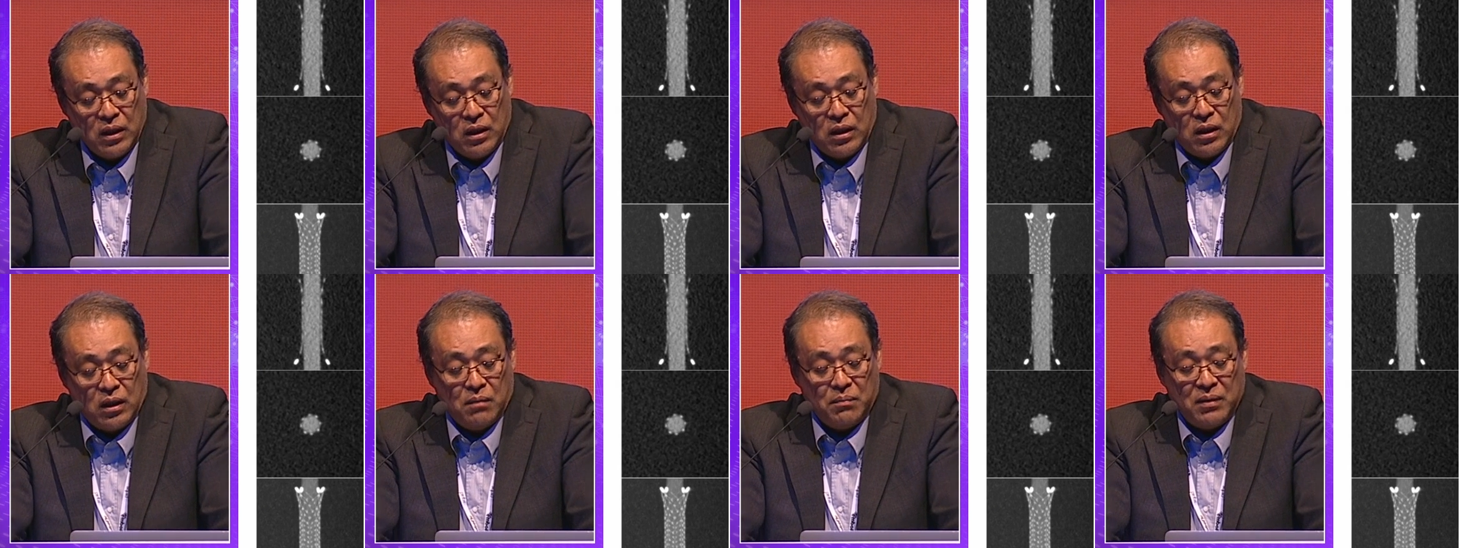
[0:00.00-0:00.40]

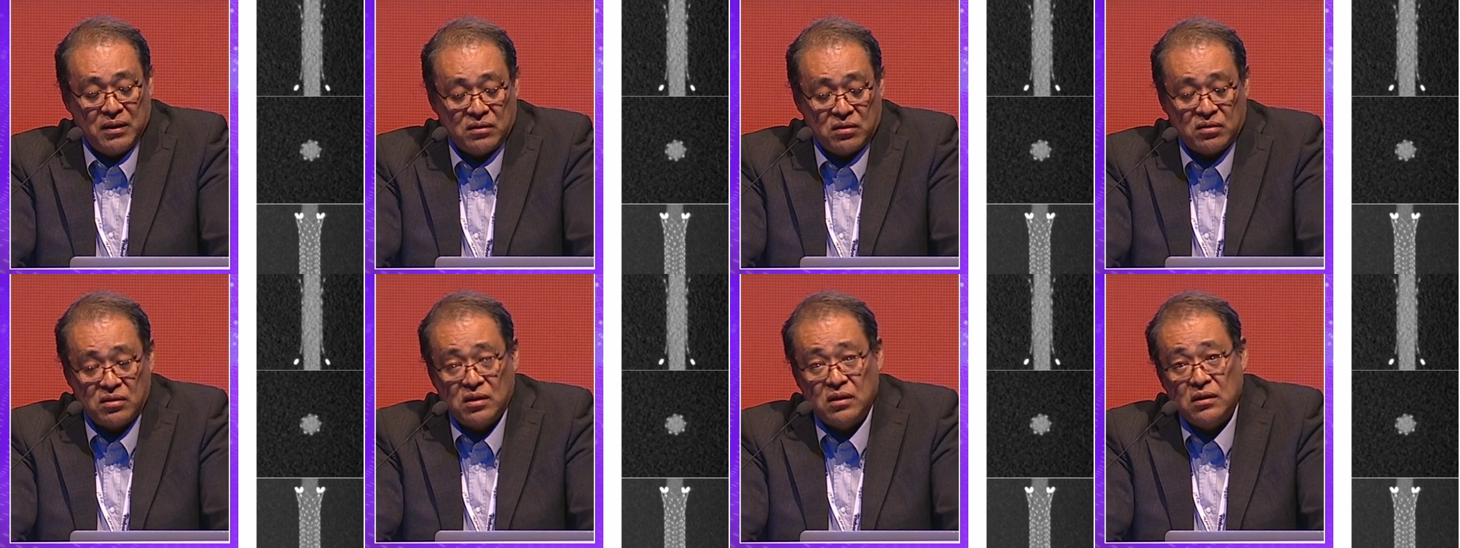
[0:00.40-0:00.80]

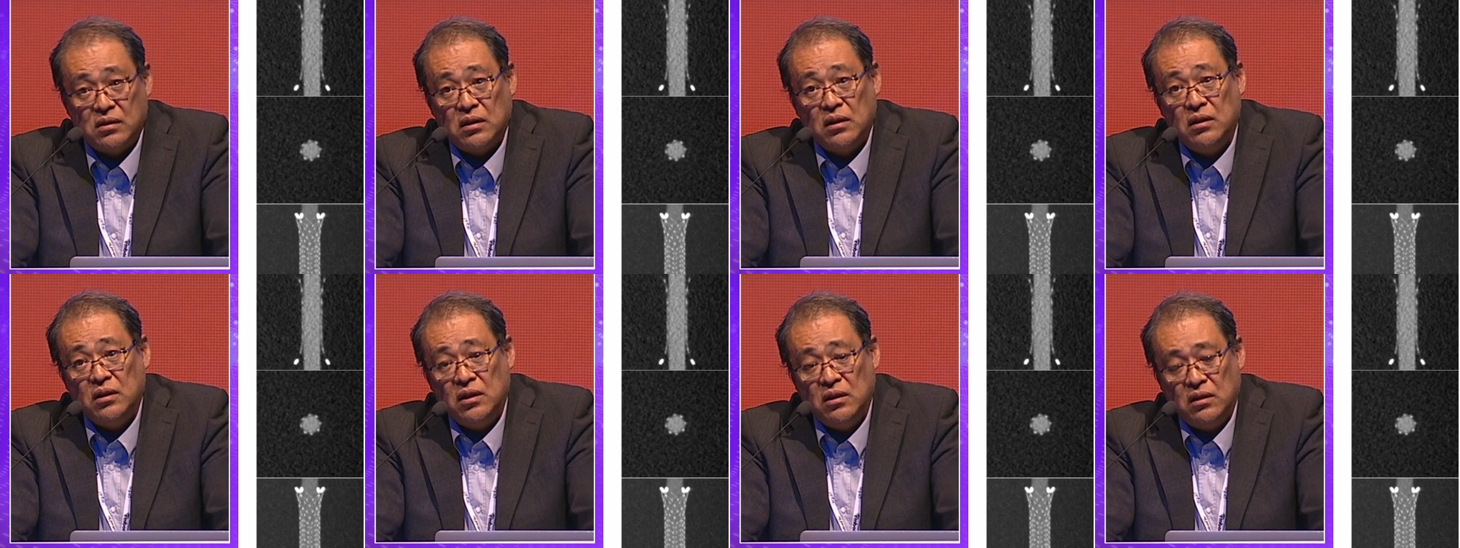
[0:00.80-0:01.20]
Basel CT
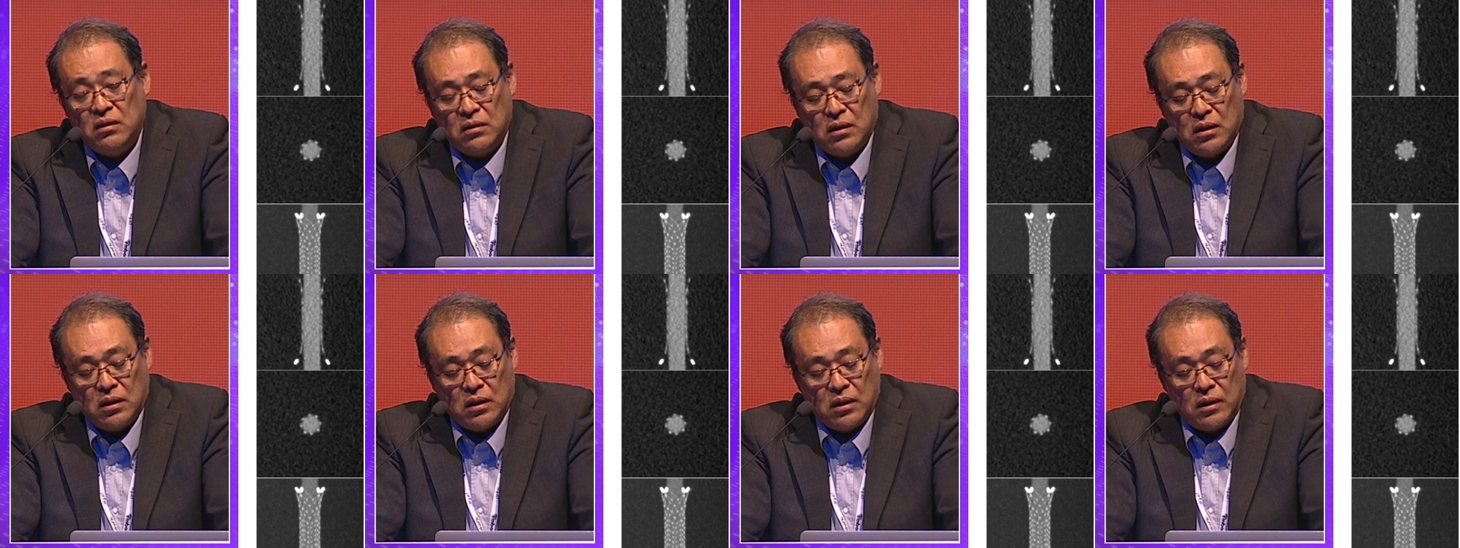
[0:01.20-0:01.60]

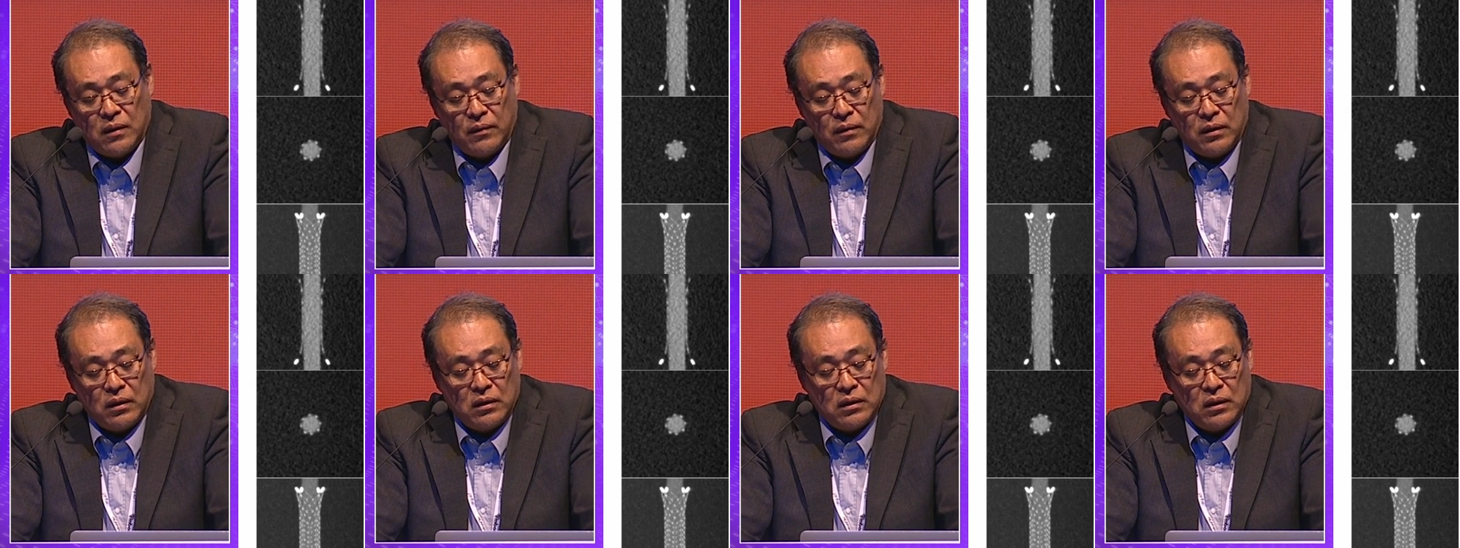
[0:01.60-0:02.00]
needs
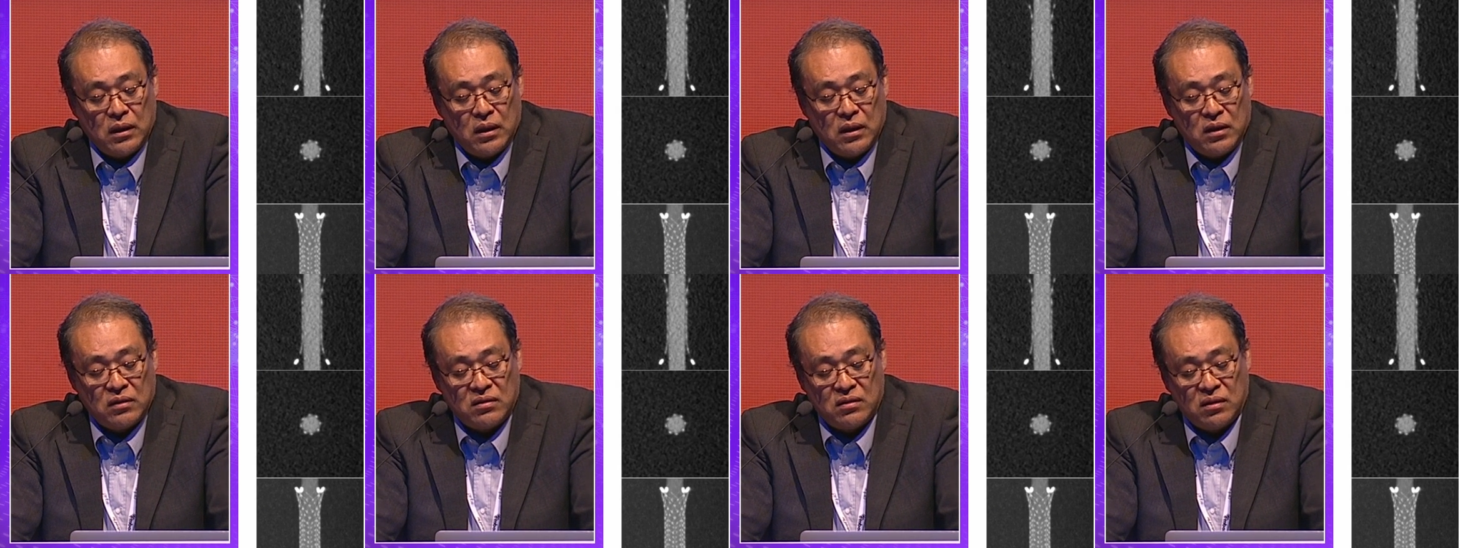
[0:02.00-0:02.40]

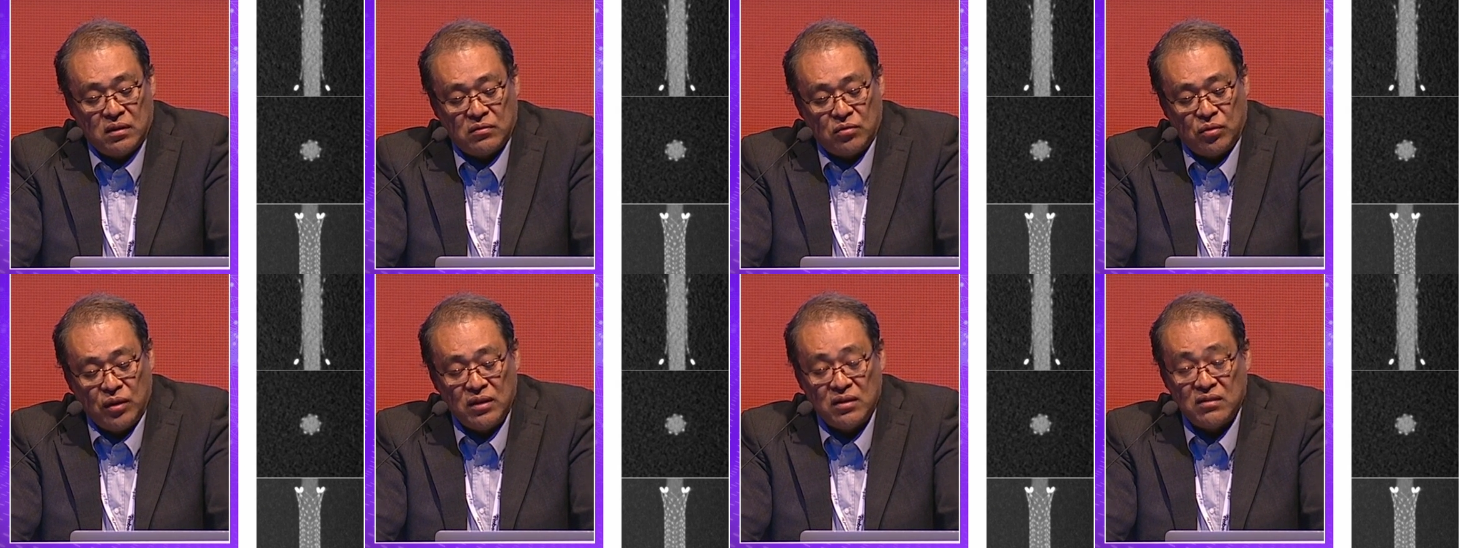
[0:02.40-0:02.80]

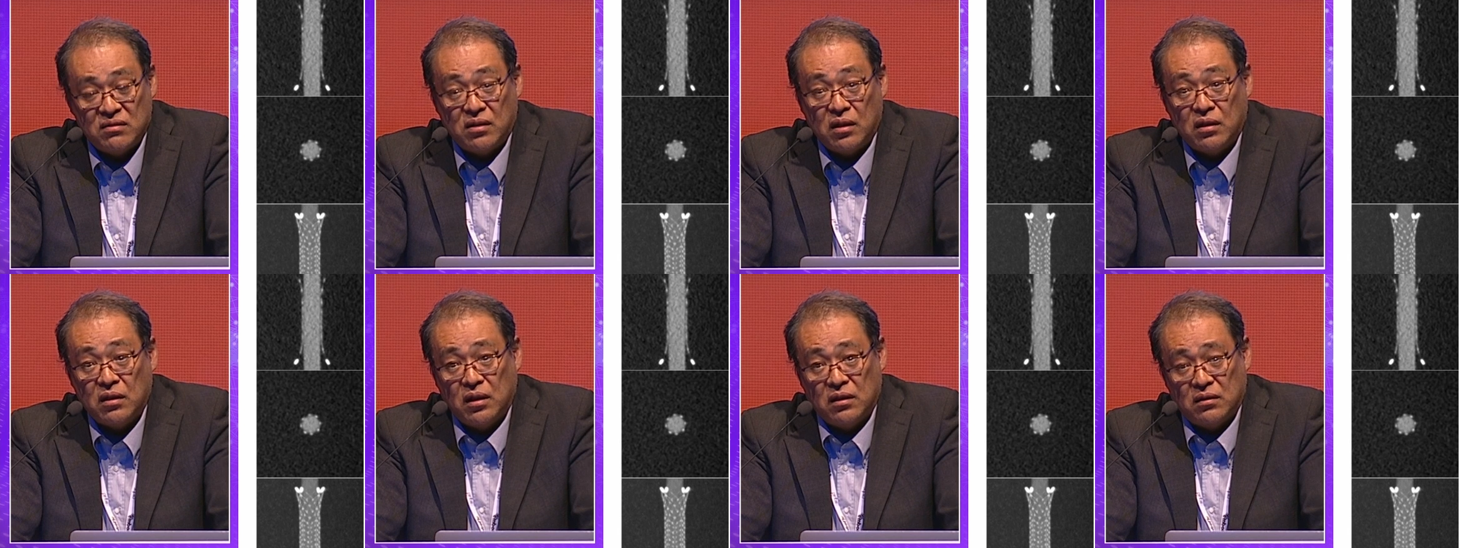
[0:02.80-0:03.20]
20
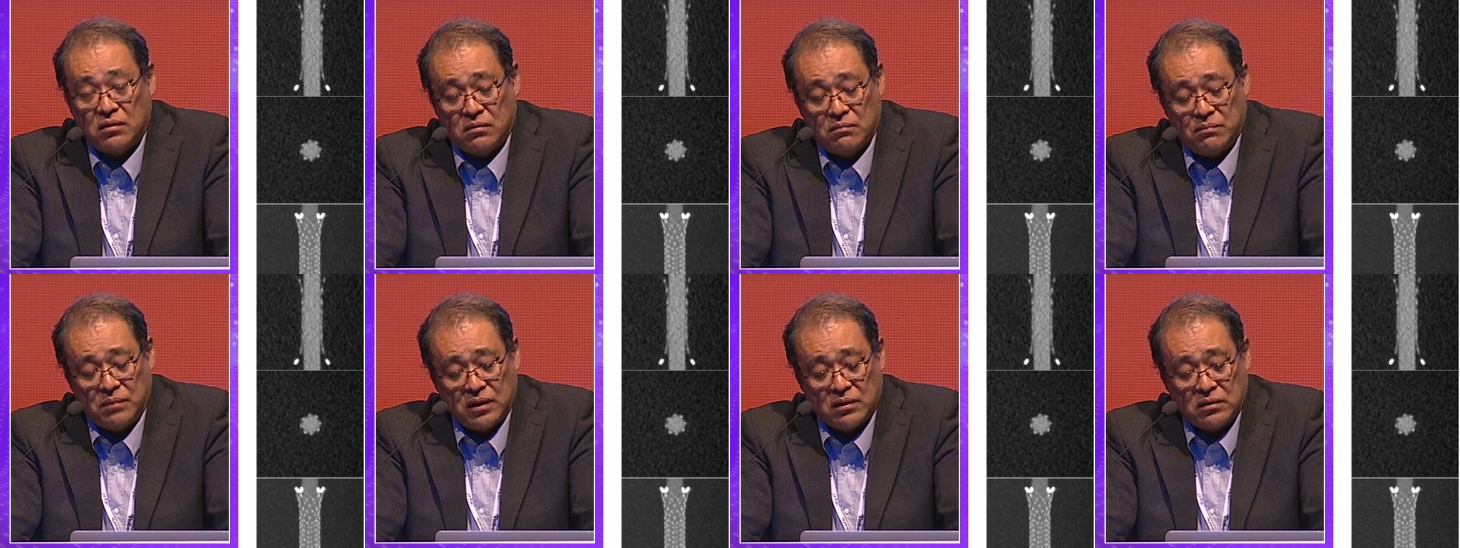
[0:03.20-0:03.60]
seconds,
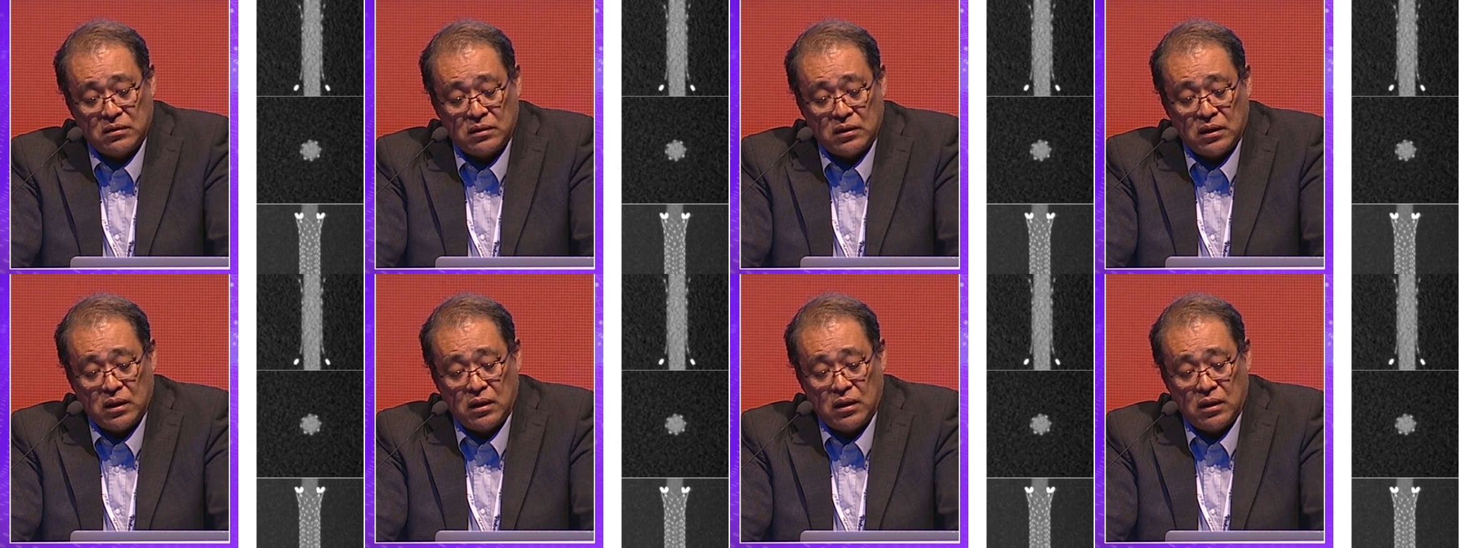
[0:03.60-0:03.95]
but